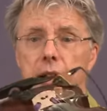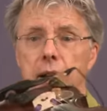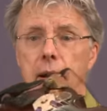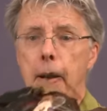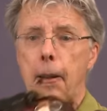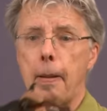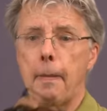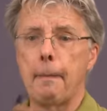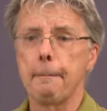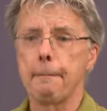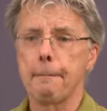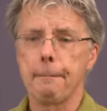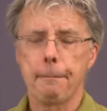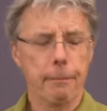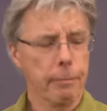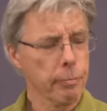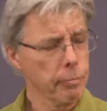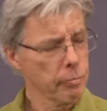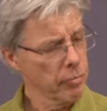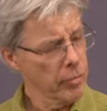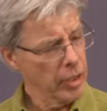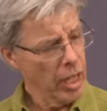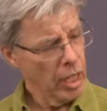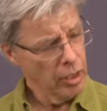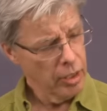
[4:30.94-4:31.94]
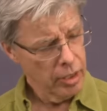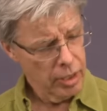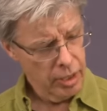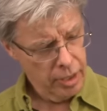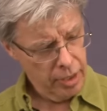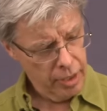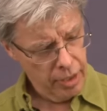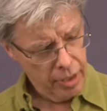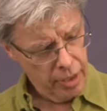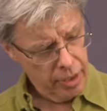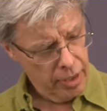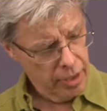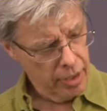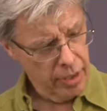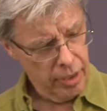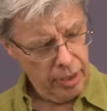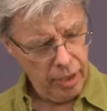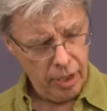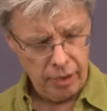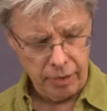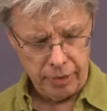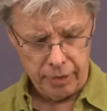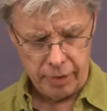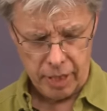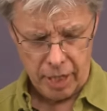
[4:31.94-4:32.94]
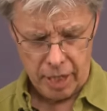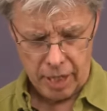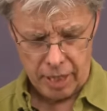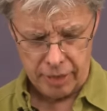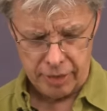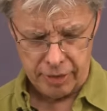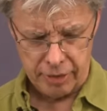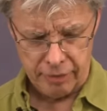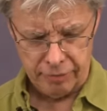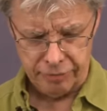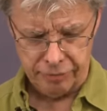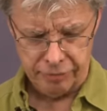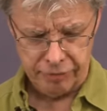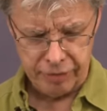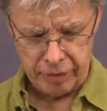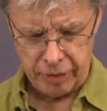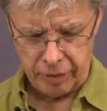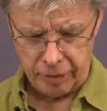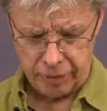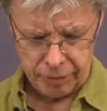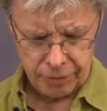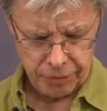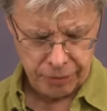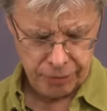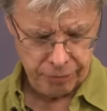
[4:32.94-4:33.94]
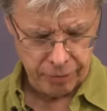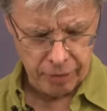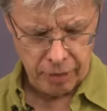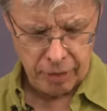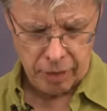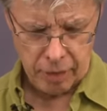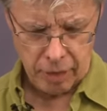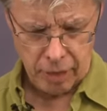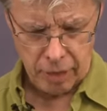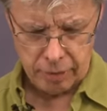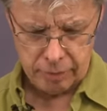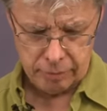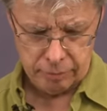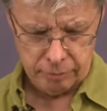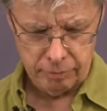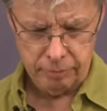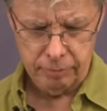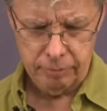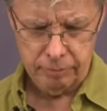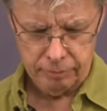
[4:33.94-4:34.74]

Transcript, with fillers: Um, a lot of fiddles are